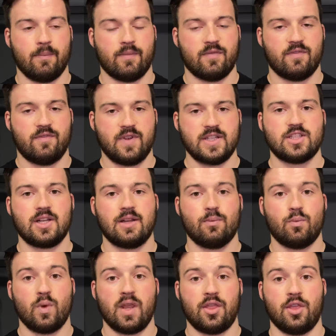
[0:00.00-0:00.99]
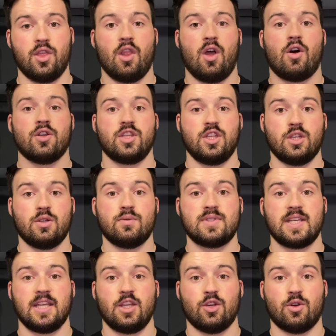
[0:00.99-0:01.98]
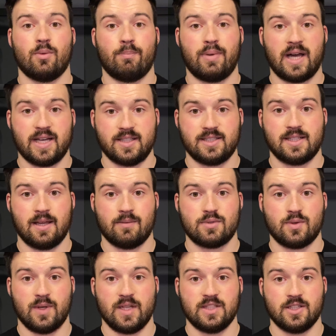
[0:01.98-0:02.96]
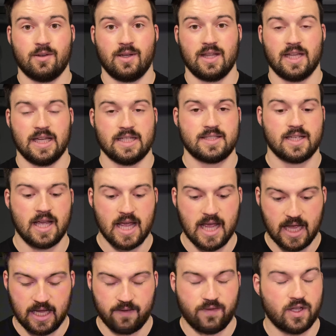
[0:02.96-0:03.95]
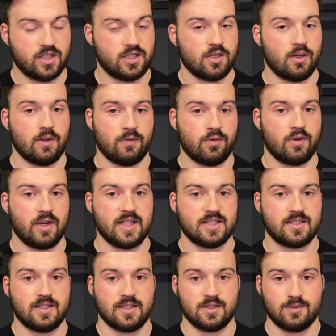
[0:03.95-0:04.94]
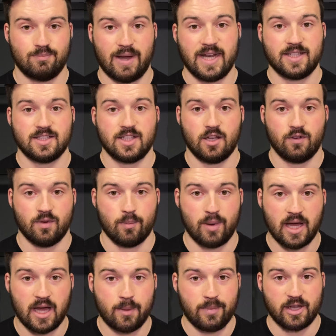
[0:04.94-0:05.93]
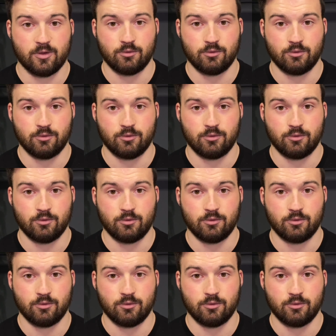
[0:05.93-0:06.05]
vigilant with not using your biceps when doing this. If you're doing, for instance, bent over barbell